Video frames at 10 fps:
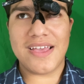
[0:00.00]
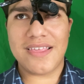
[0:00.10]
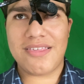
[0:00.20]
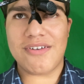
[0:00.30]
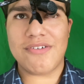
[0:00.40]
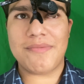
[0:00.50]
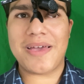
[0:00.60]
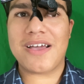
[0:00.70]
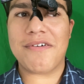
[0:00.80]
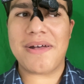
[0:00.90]
So with
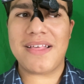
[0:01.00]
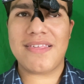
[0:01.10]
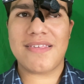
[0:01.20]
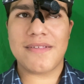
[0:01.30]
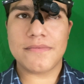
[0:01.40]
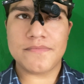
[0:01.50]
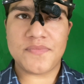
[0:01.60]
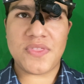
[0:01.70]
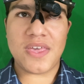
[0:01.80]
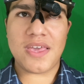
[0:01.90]
macOS,
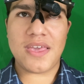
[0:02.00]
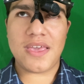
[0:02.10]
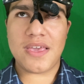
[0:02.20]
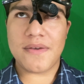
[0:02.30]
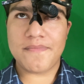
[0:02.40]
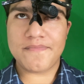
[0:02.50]
they